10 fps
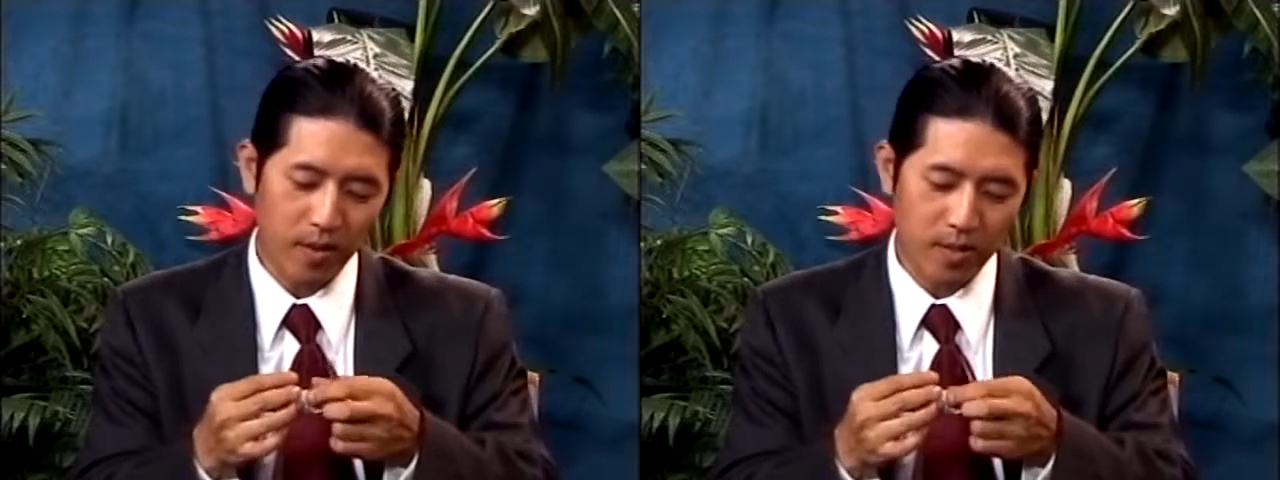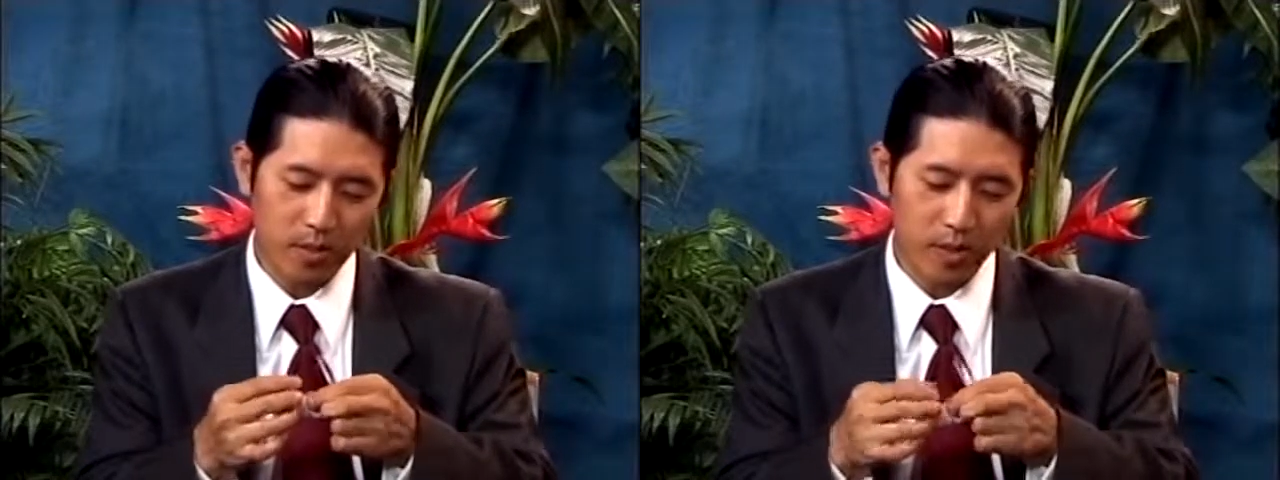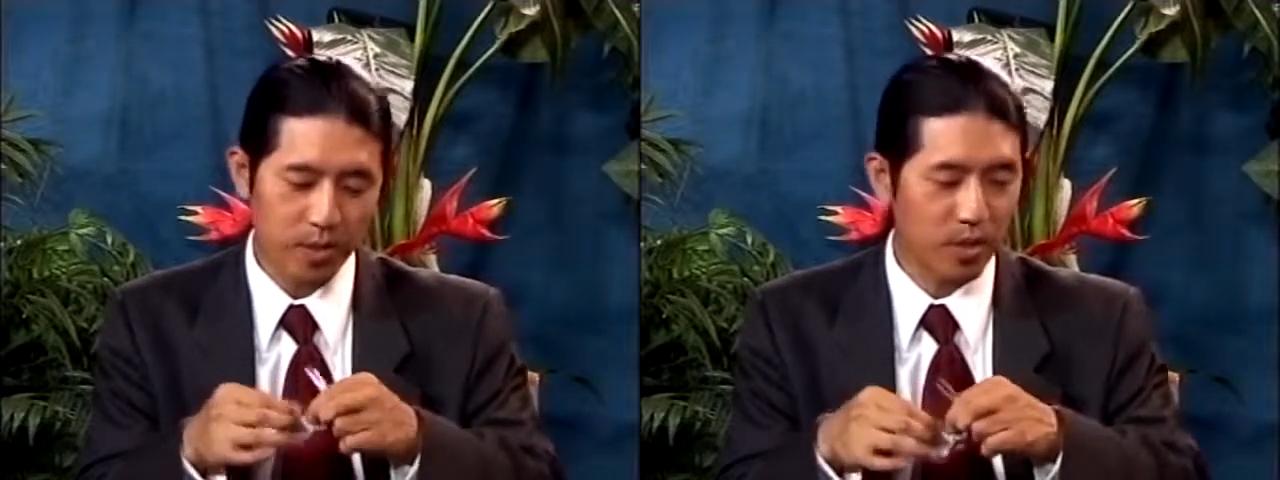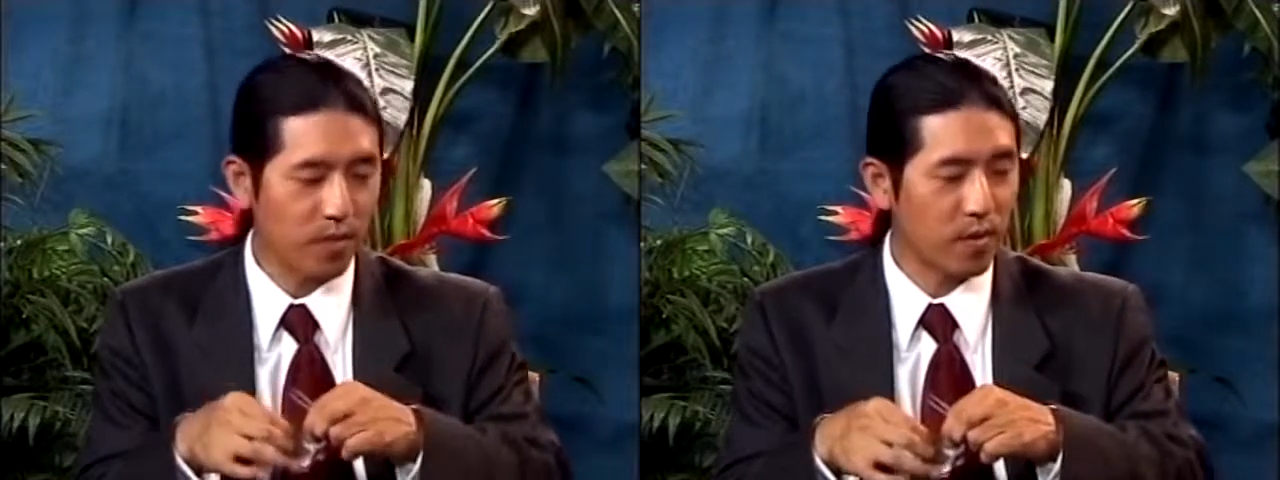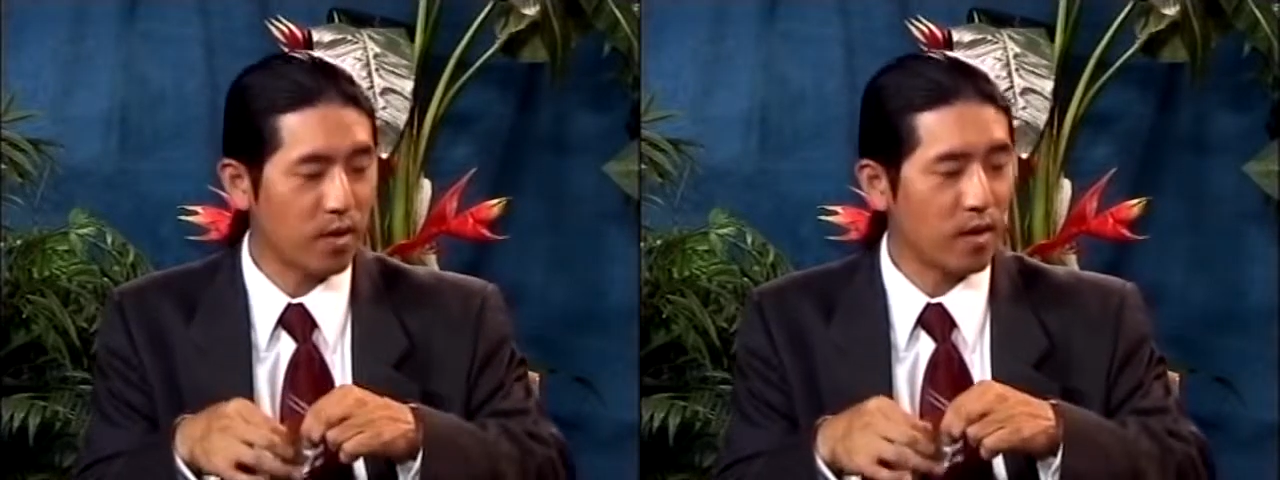there's a picture
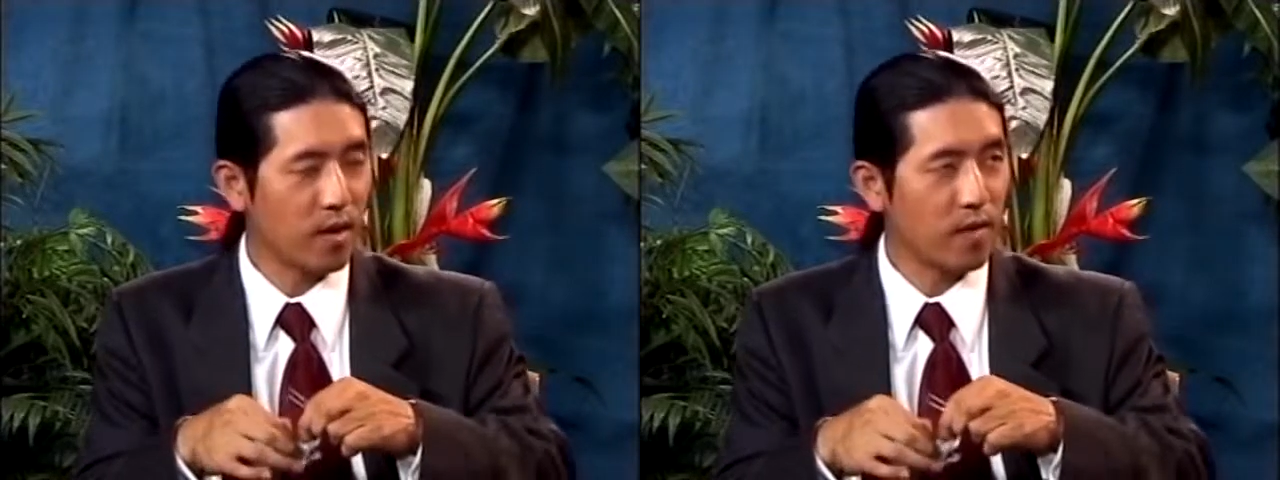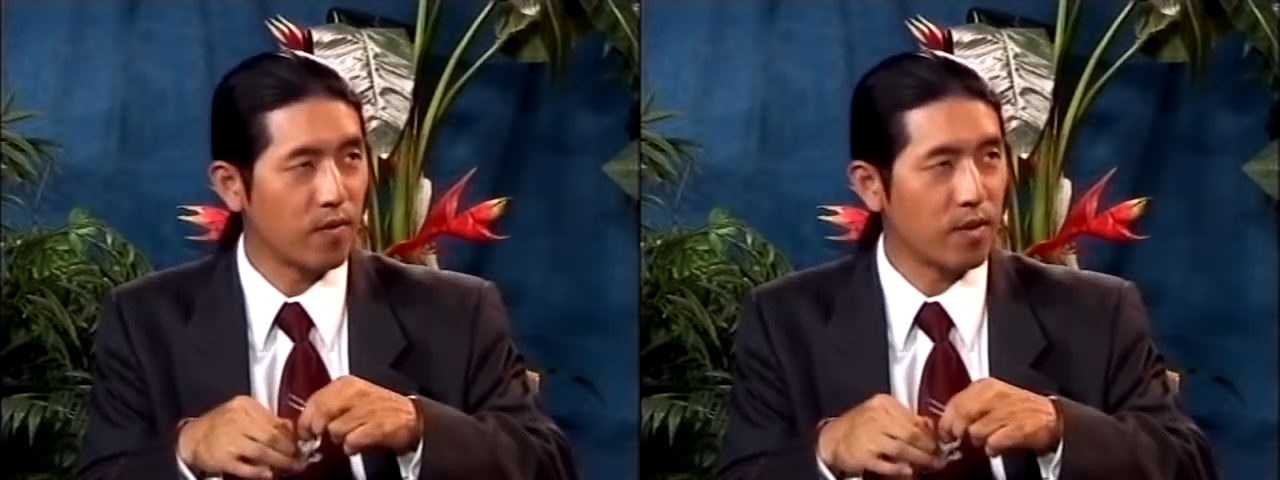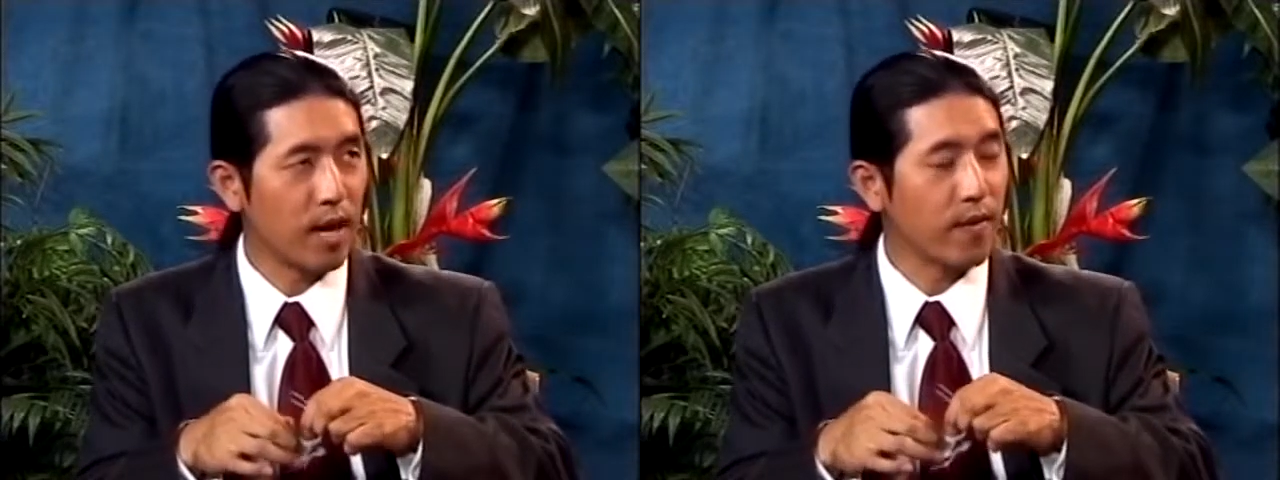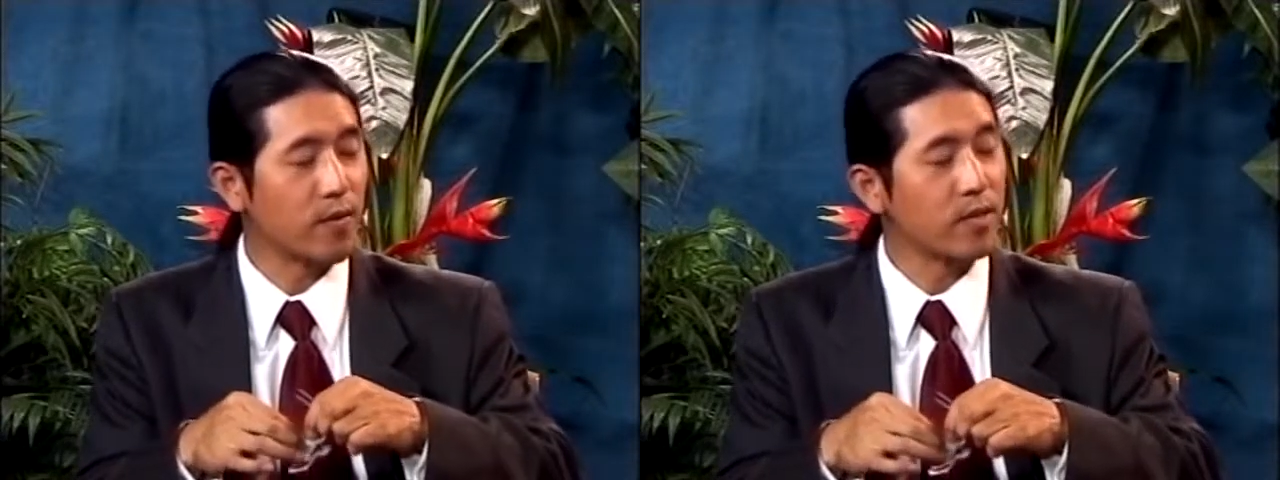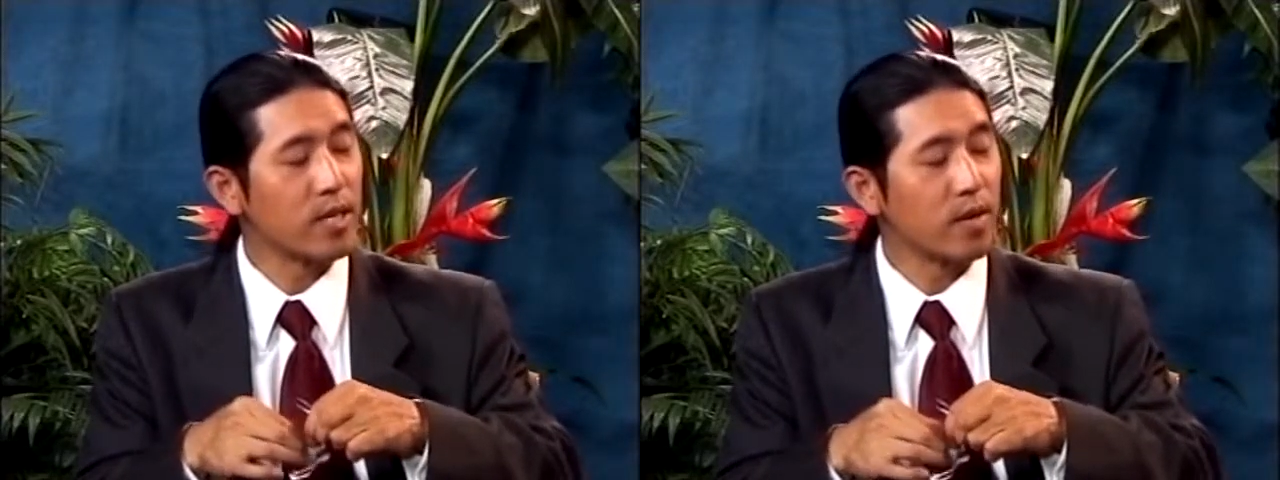of the Eiffel
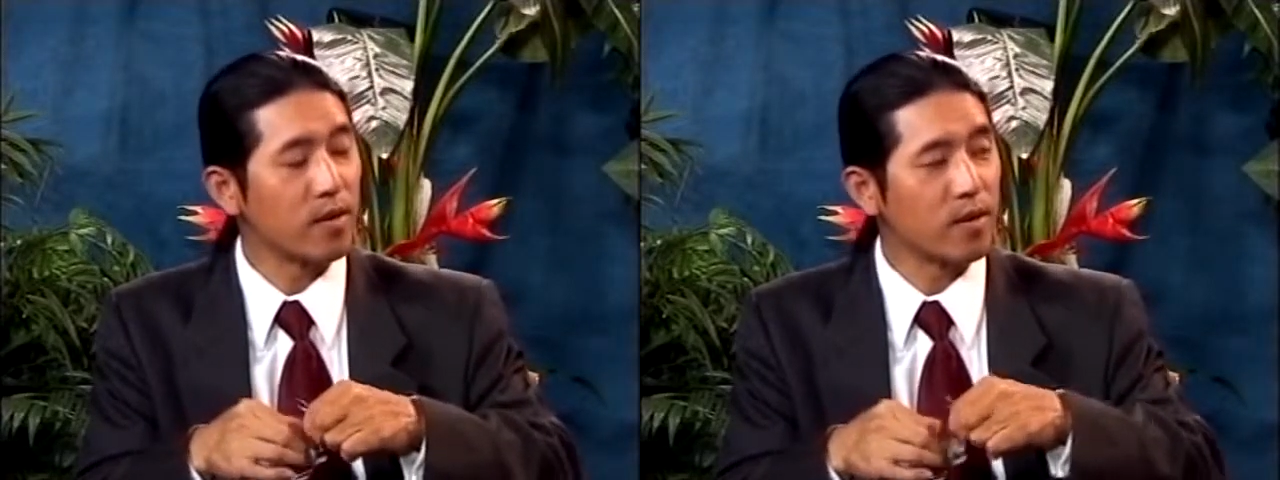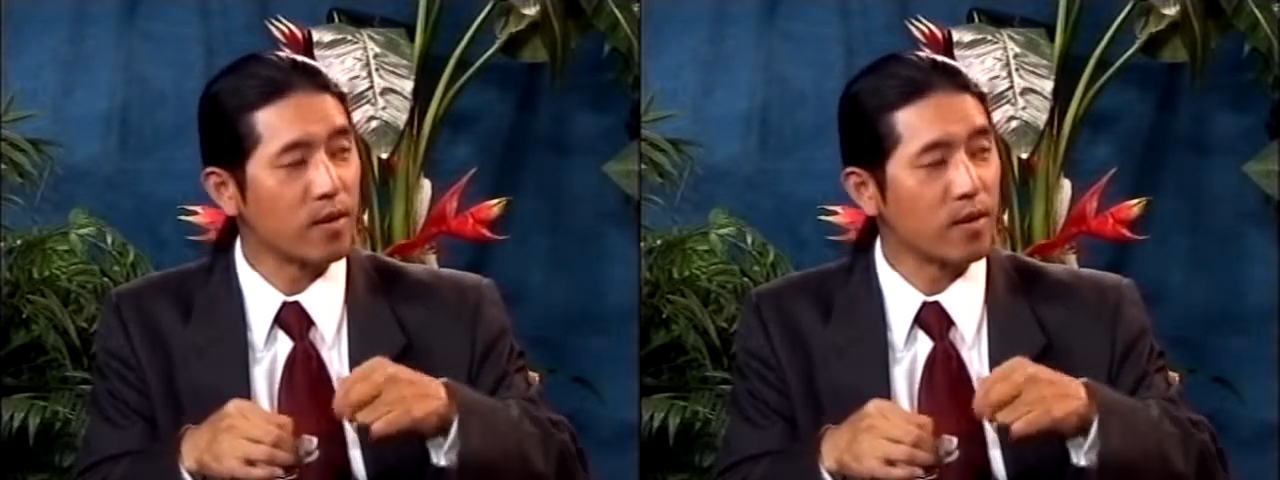Tower